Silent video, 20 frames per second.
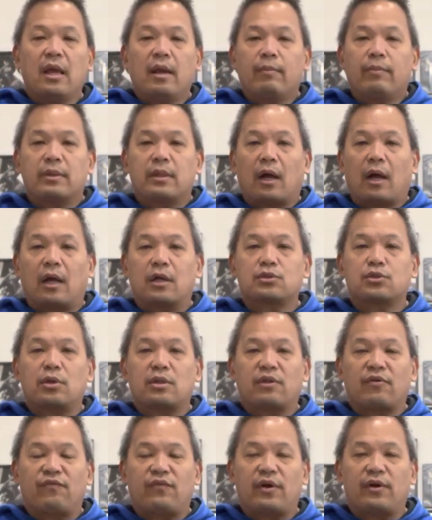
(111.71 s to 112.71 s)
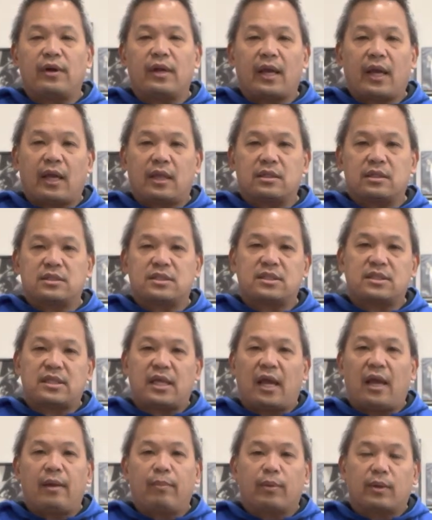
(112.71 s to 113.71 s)
but also at the very end
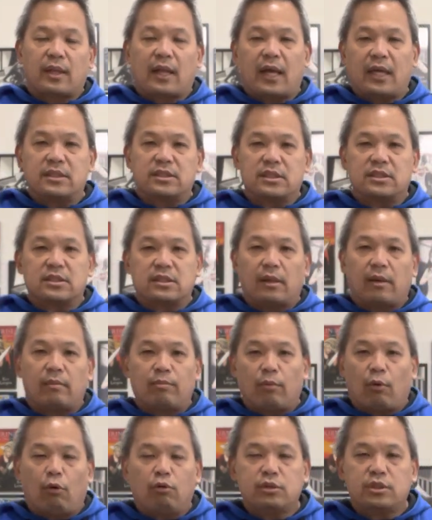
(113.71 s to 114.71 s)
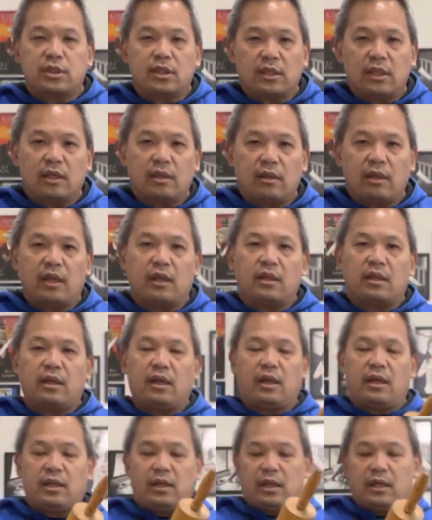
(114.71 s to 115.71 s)
stabilizes that motion
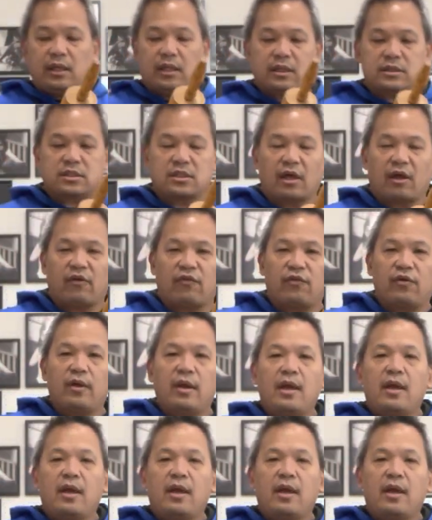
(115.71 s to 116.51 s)
in itself.